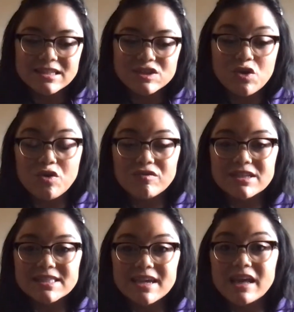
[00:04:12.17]
go over
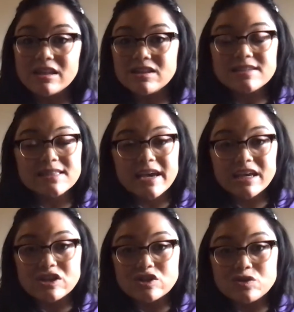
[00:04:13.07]
this again. The
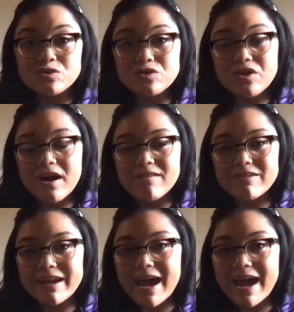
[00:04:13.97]
second tool of an